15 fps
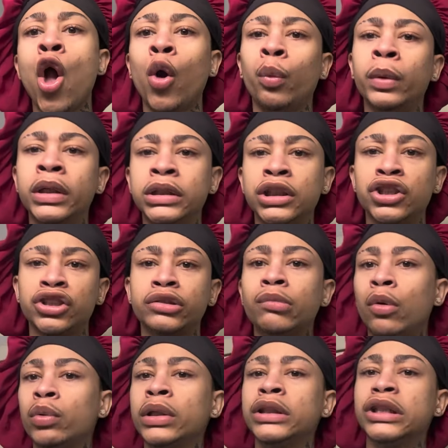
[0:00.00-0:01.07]
We could just
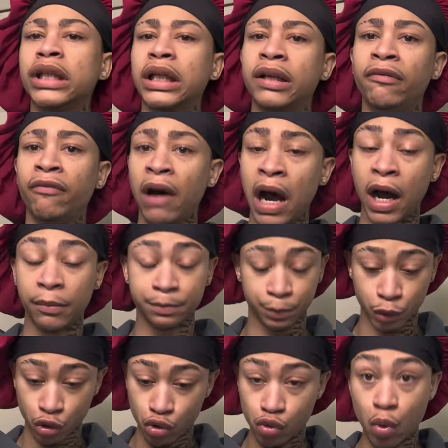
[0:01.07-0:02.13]
smoke and chill and vibe.
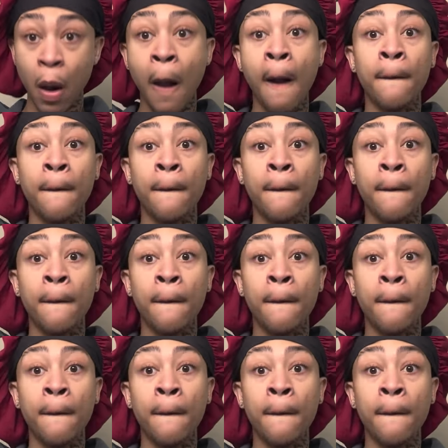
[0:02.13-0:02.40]
Cool.